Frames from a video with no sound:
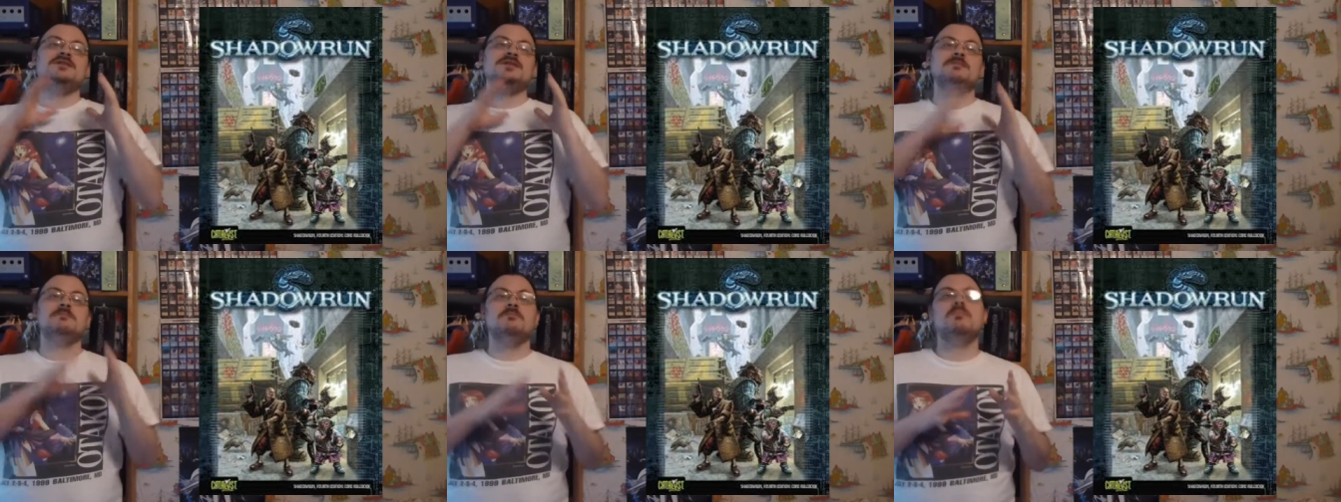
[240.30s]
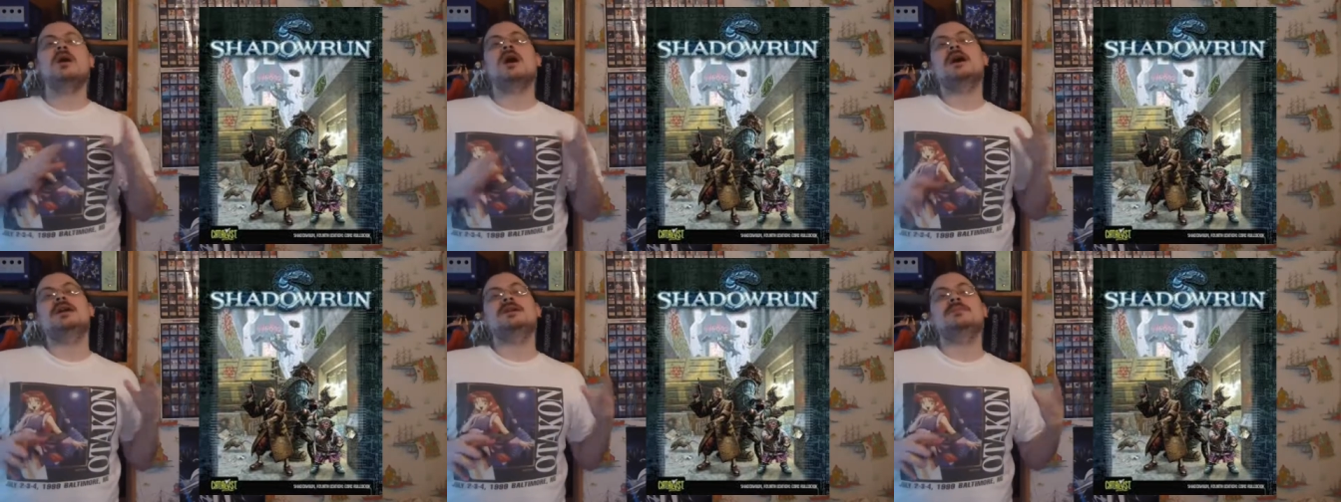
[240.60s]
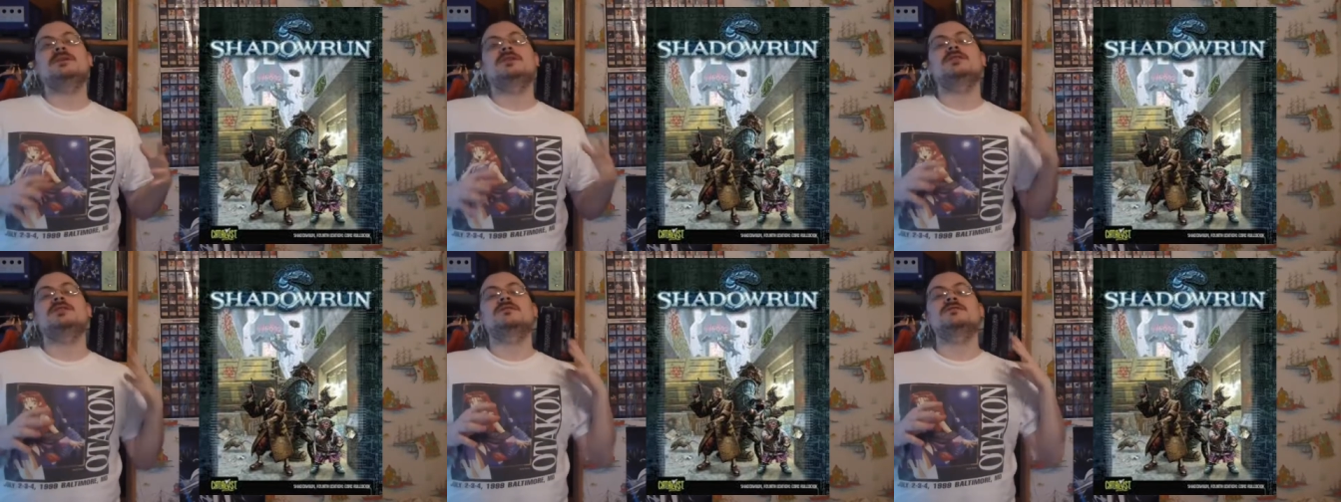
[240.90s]
the
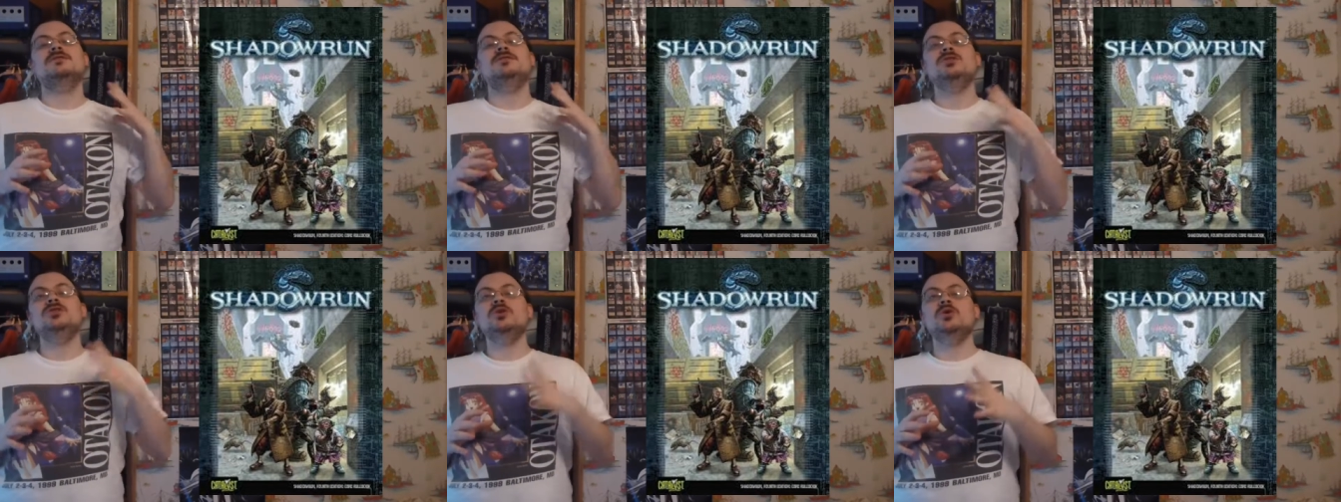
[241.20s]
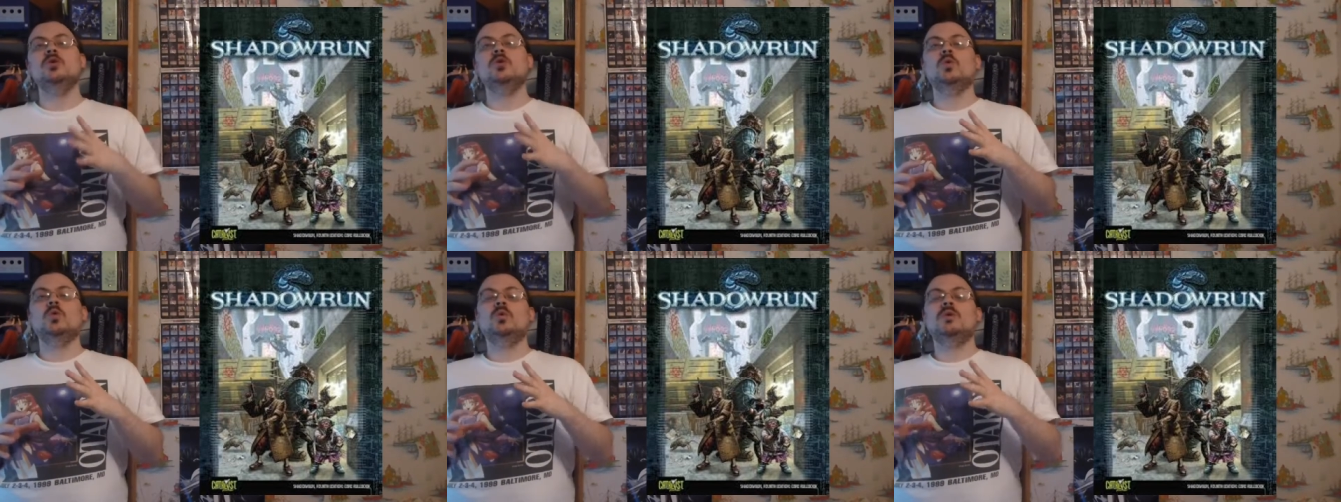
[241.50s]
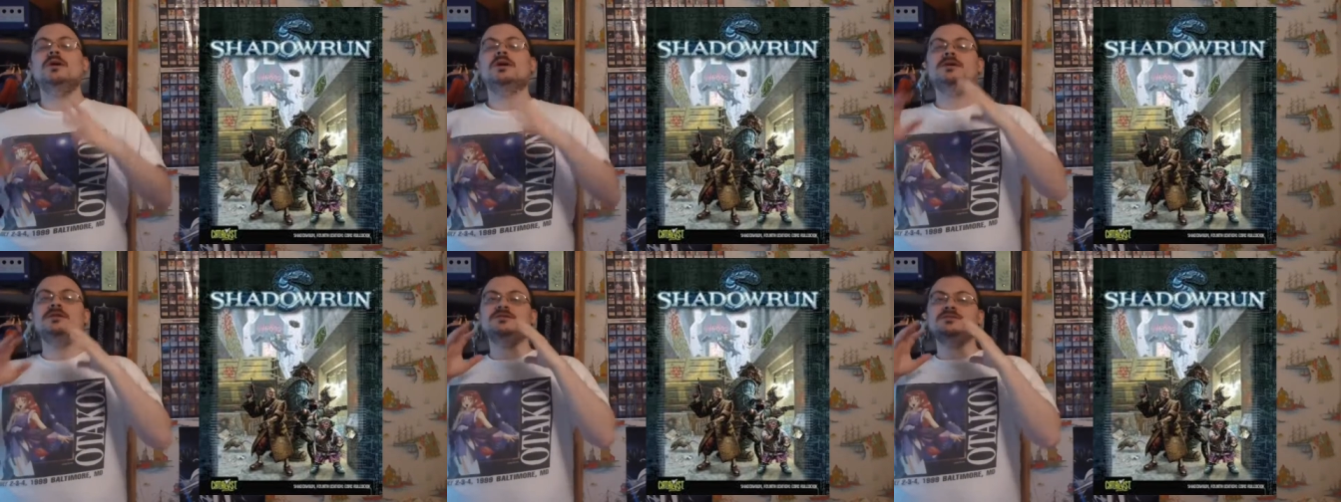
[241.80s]
embodiment of you
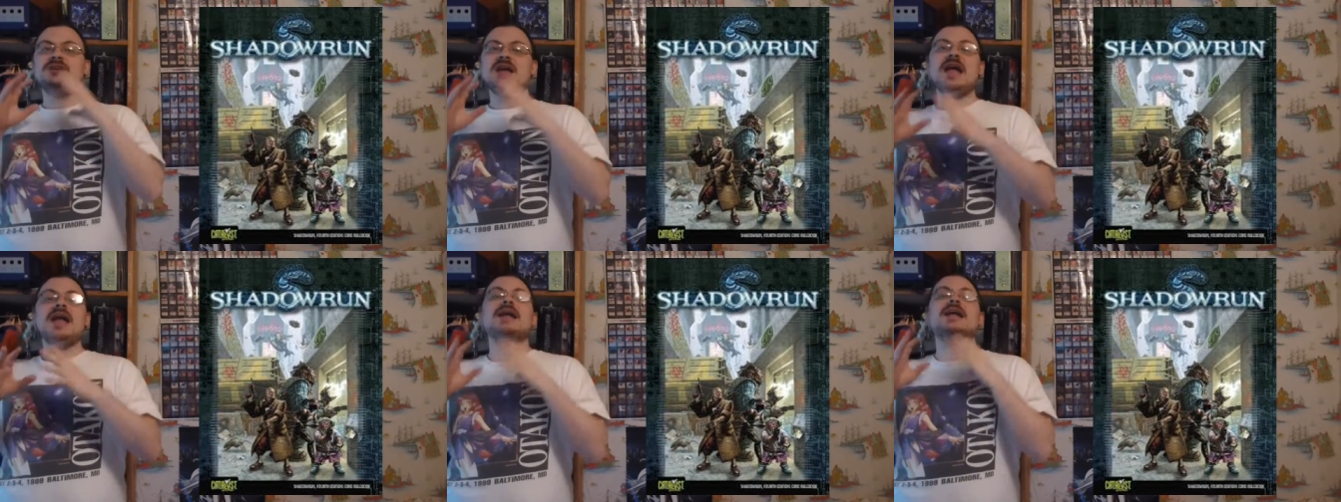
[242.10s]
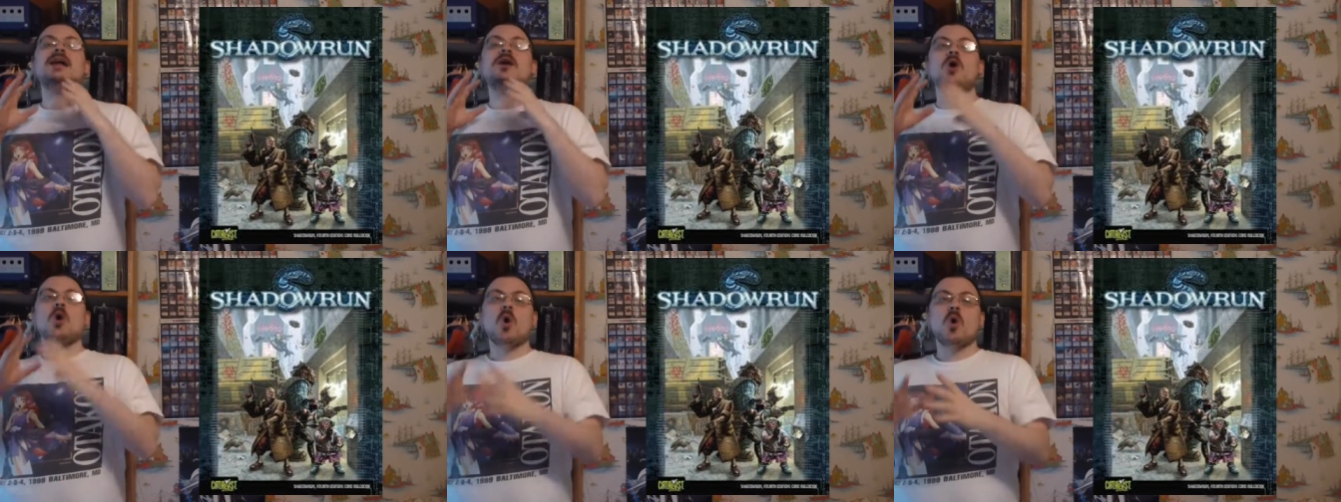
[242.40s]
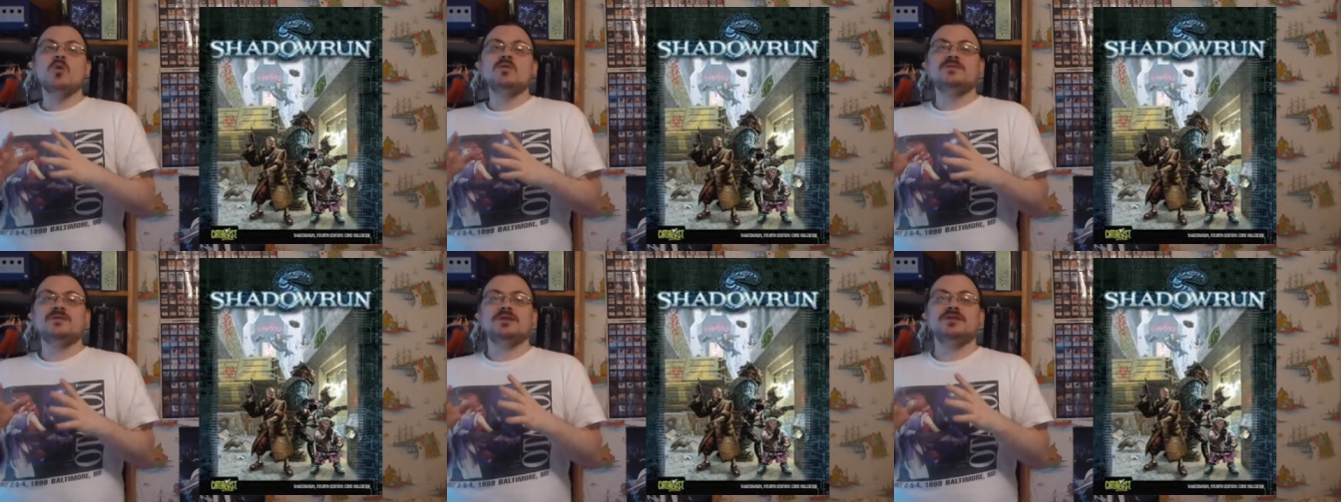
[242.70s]
taking
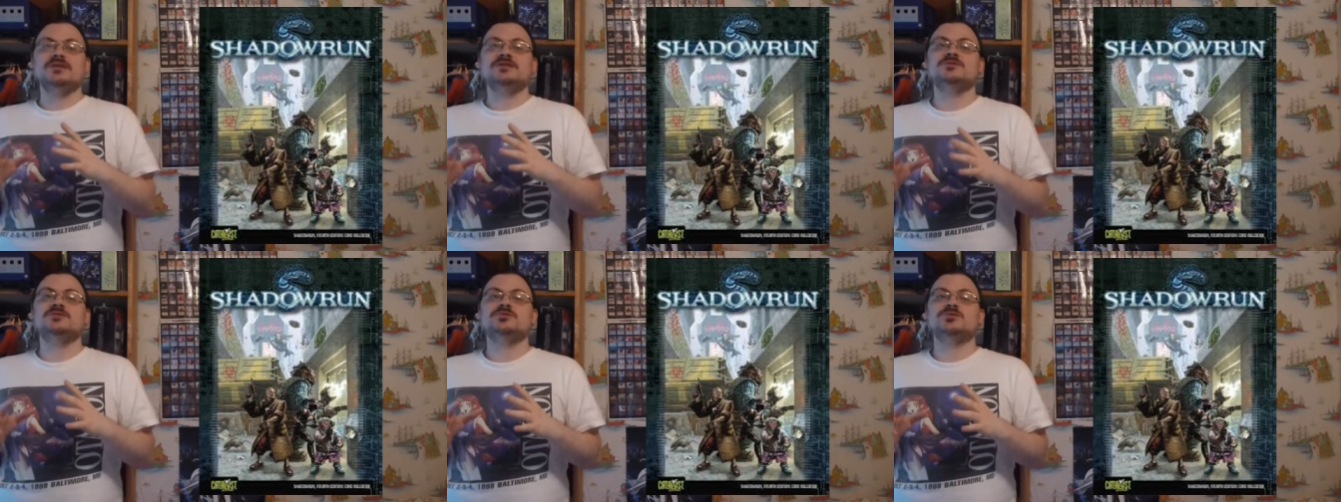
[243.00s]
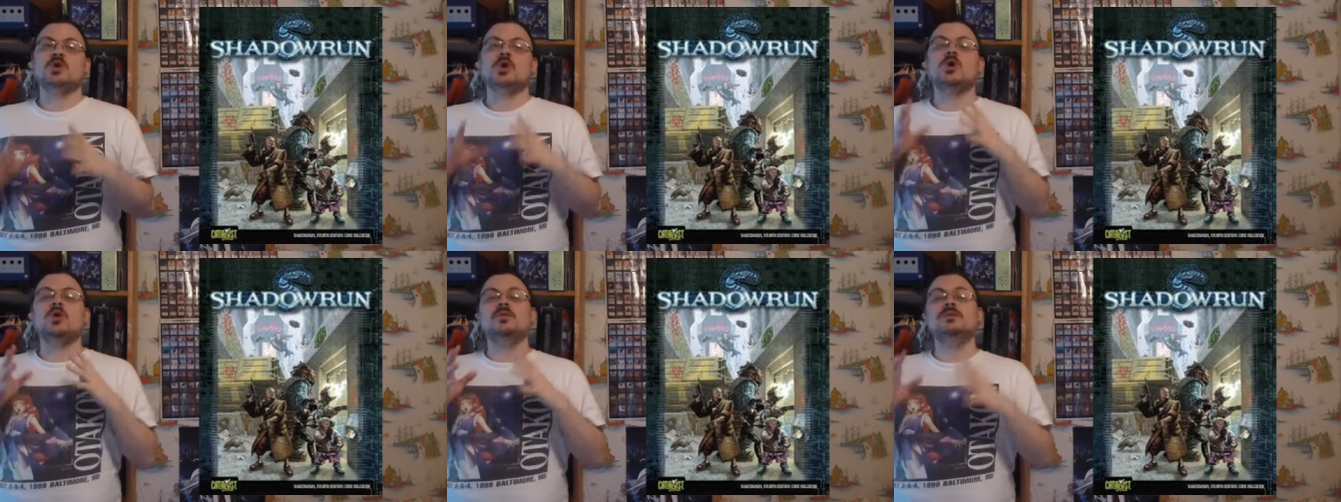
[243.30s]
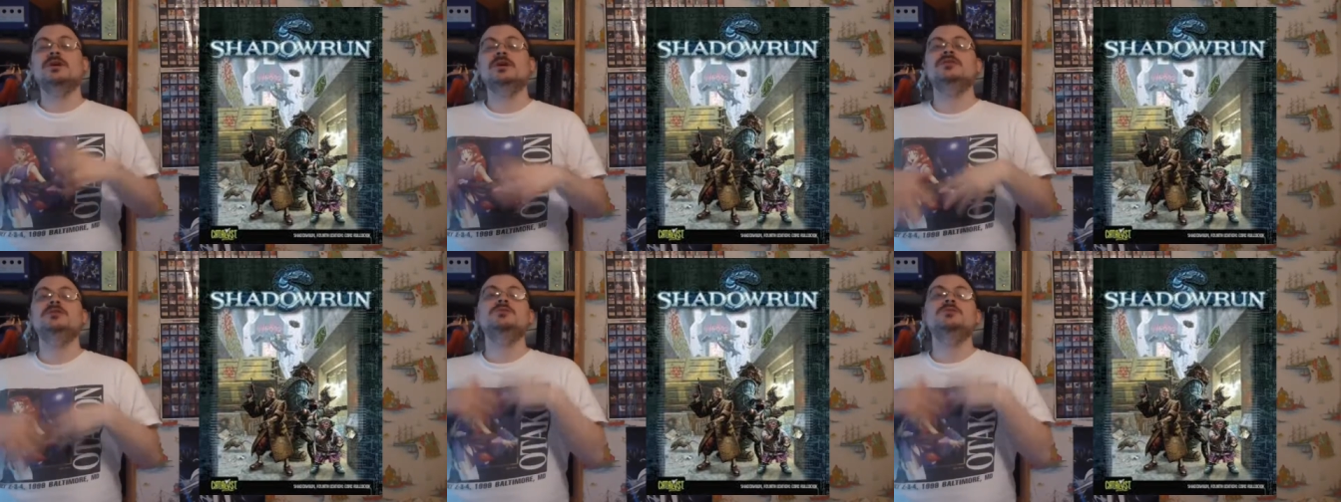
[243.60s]
over this drone